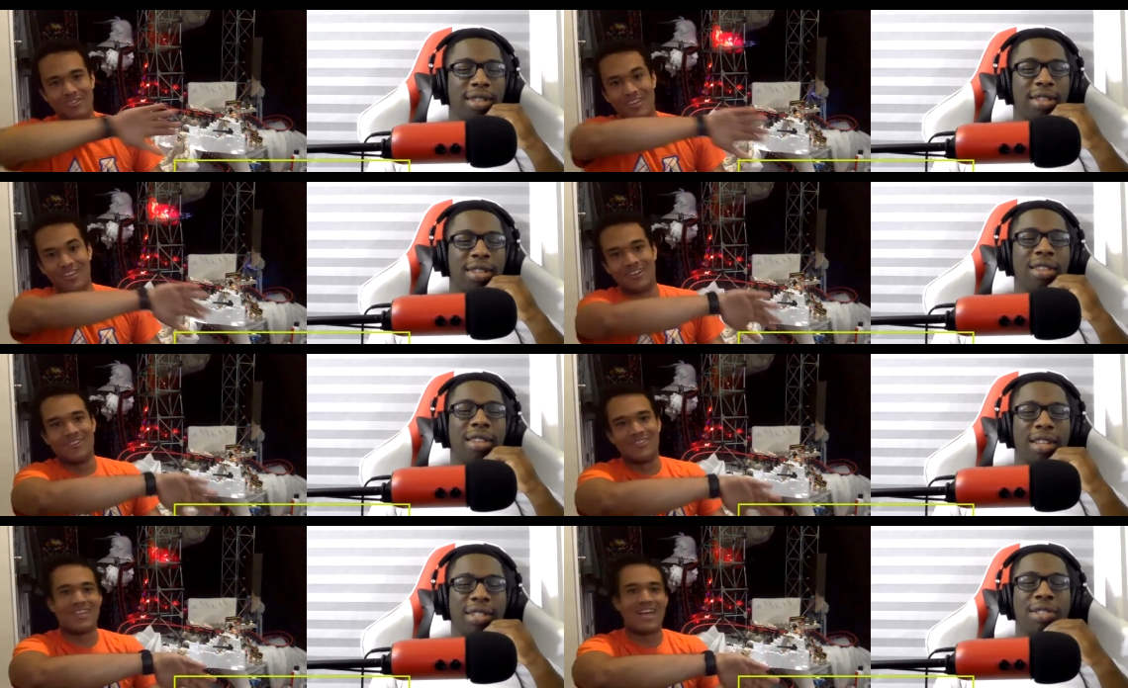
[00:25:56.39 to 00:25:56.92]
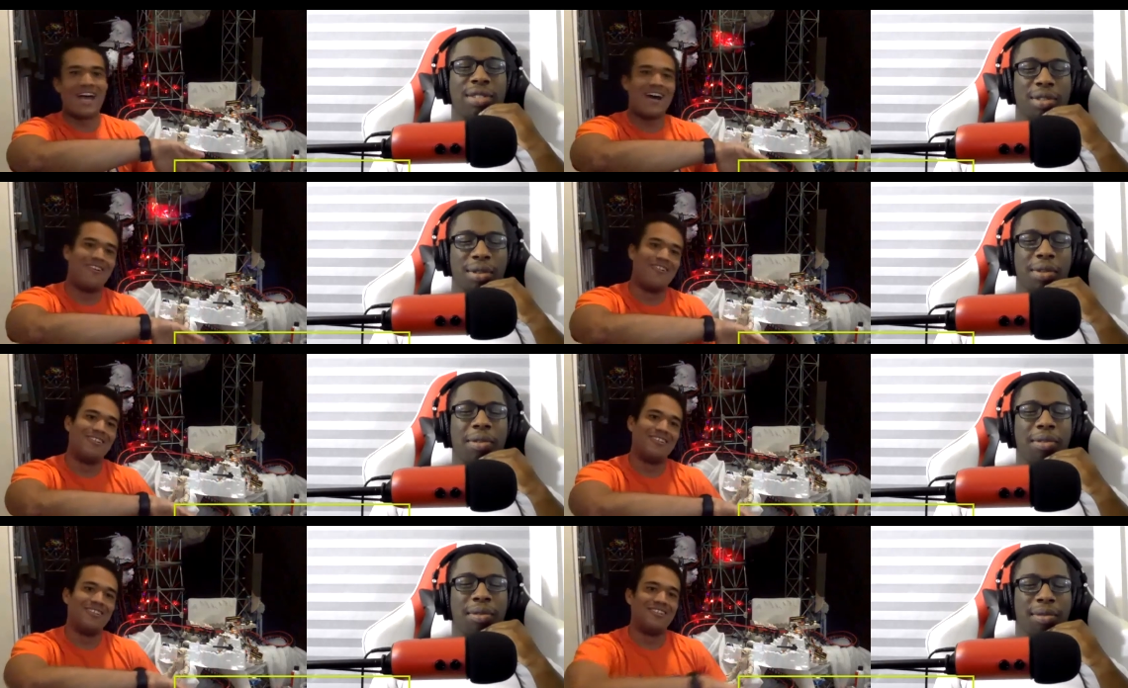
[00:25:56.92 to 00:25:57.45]
Speaker 1: goes that's out.
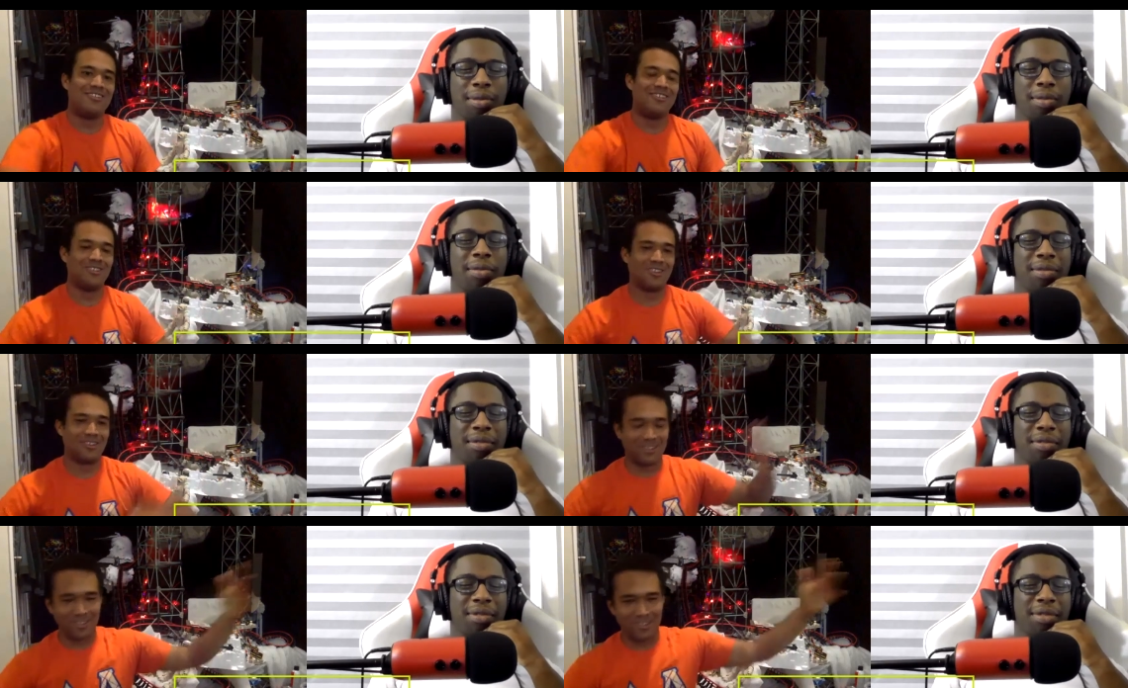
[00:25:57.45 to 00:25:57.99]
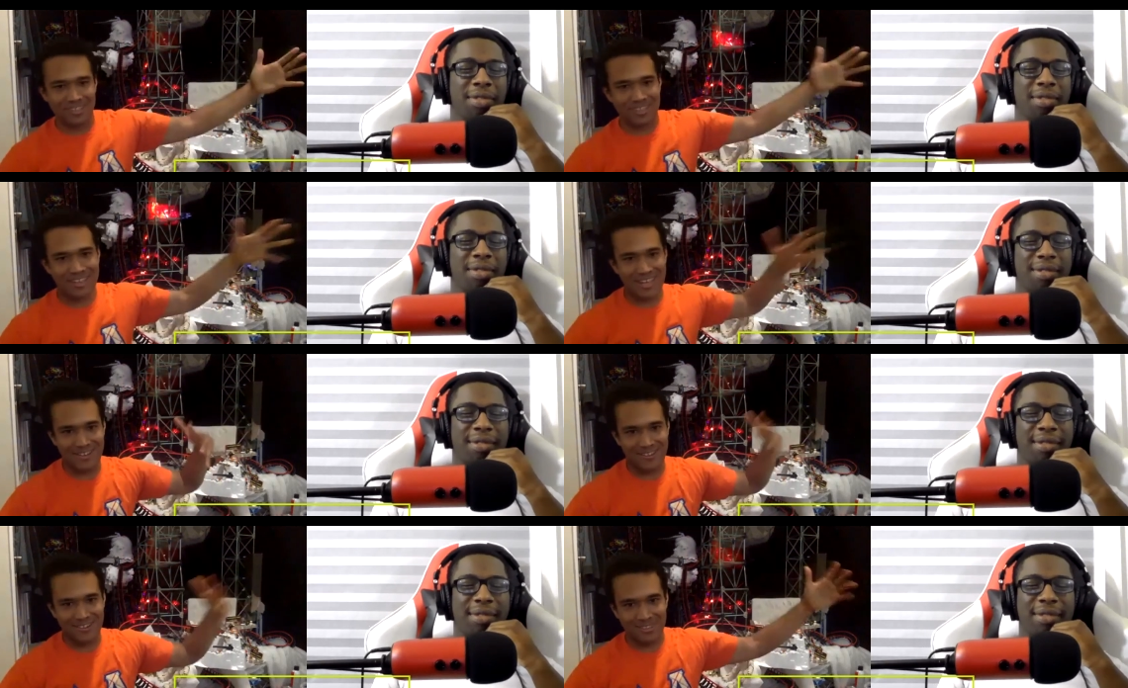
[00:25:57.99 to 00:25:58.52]
True. So you're looking
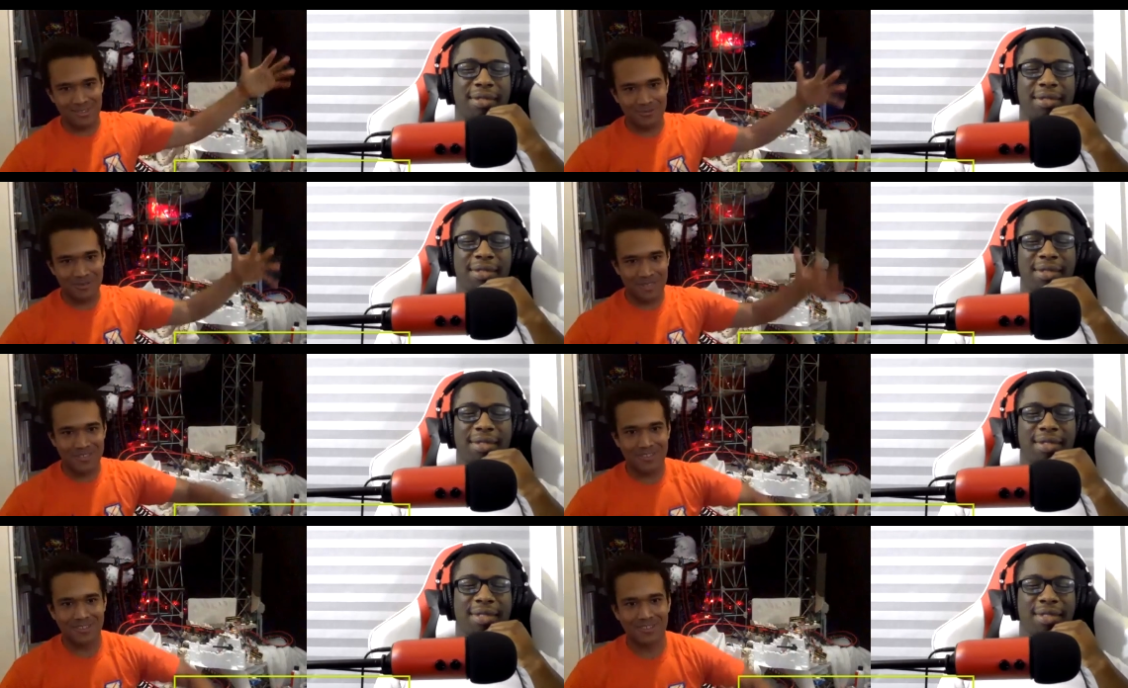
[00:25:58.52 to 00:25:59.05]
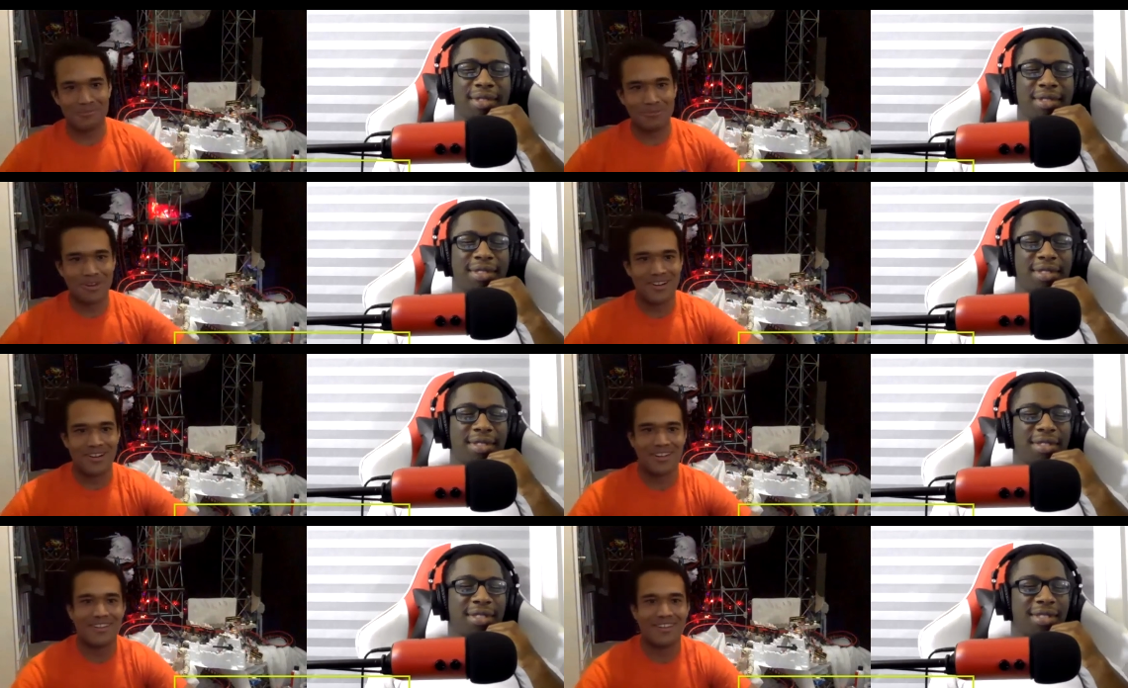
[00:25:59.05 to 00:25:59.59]
out at the rest of the park.
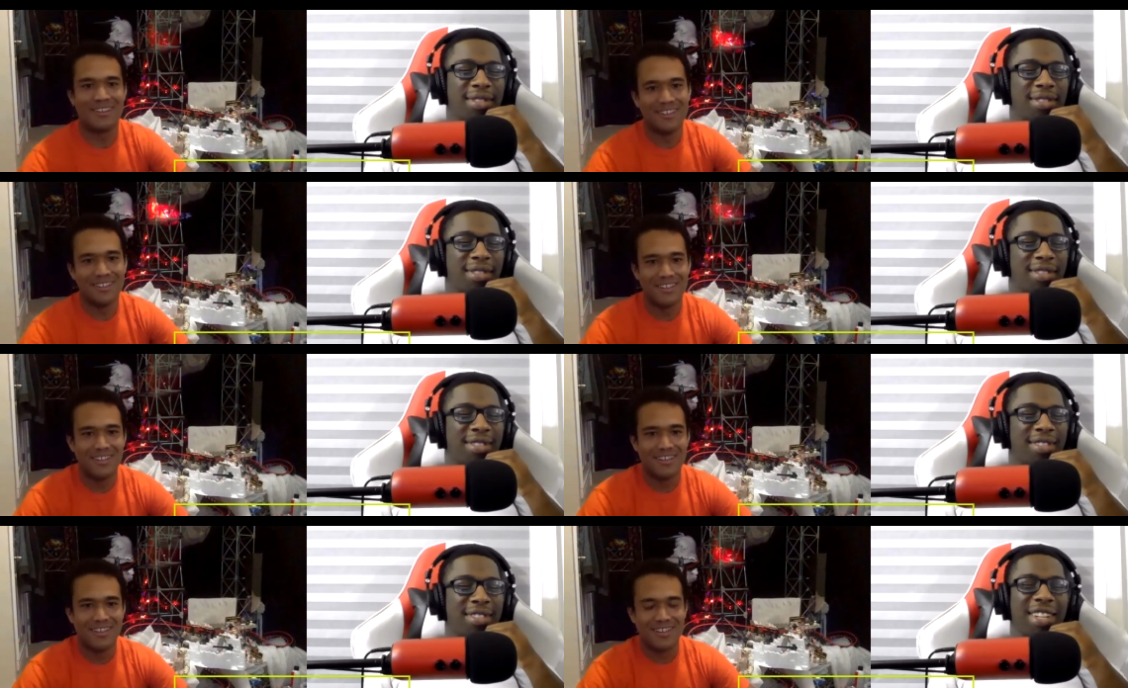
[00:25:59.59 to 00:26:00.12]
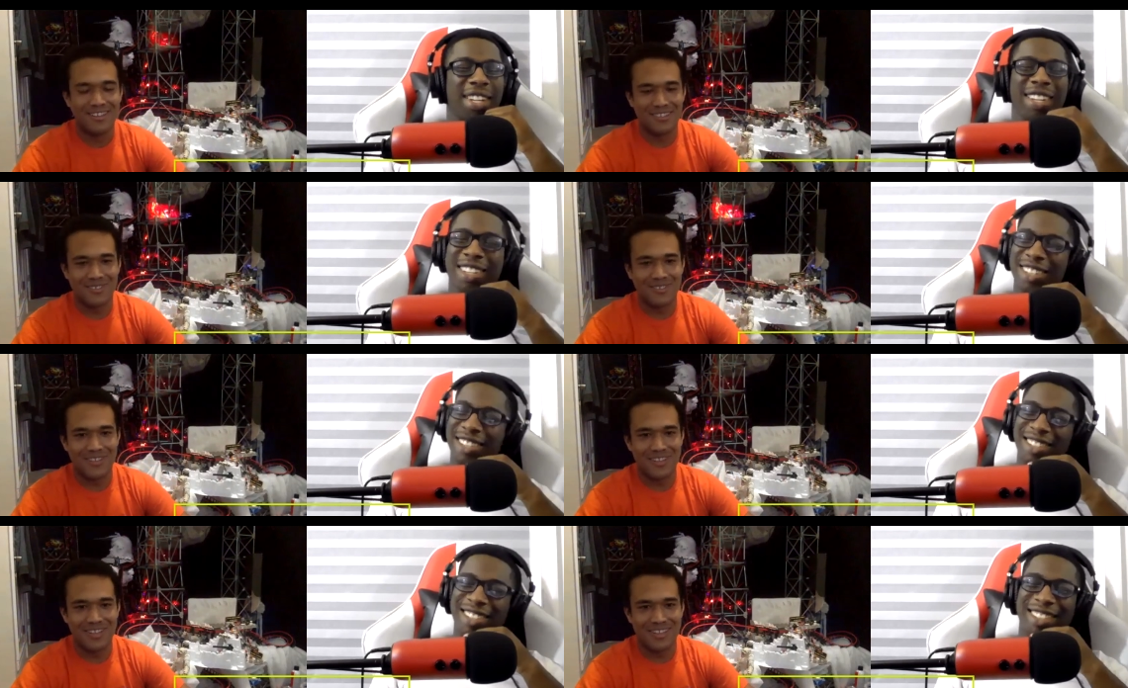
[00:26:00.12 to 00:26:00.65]
And I feel
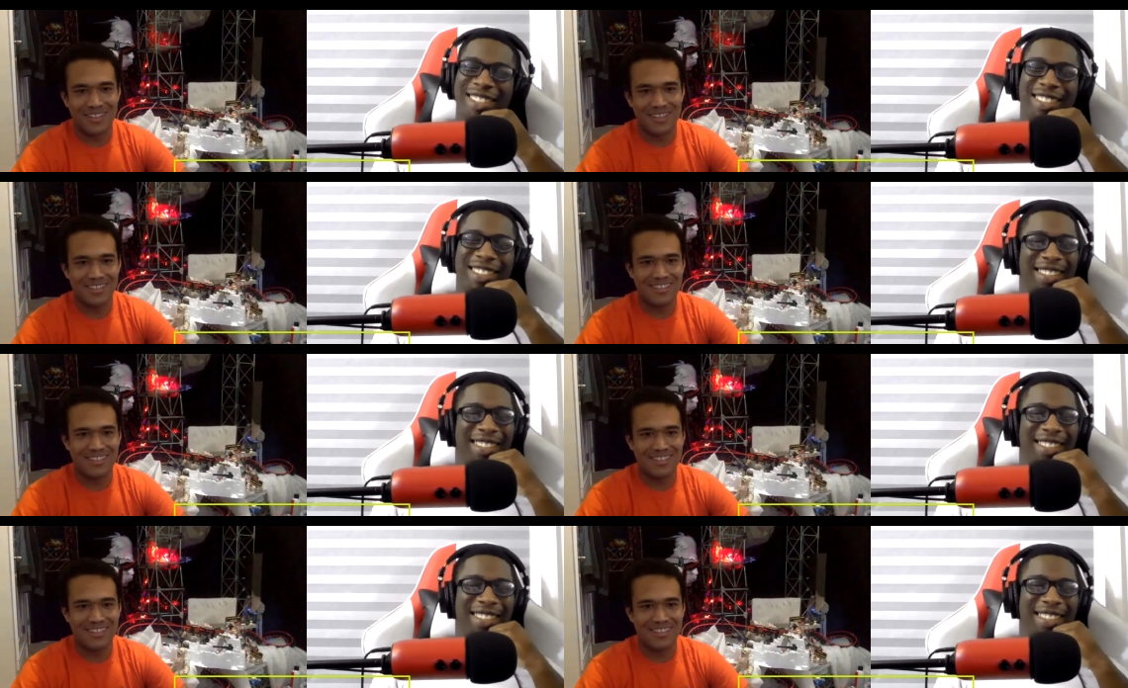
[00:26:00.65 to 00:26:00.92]
like that's